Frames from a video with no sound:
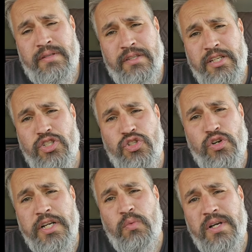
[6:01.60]
This
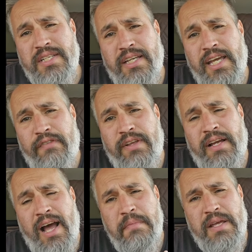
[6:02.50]
journey was a gift. It
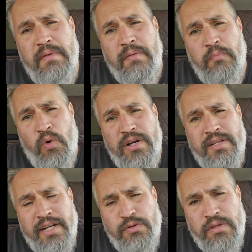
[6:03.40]
got me more in
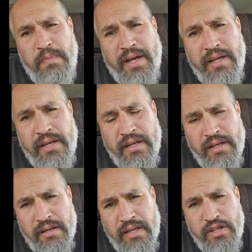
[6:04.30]
touch with my
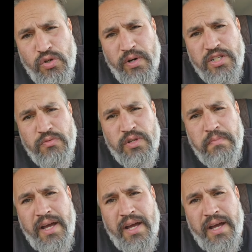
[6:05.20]
intuition, with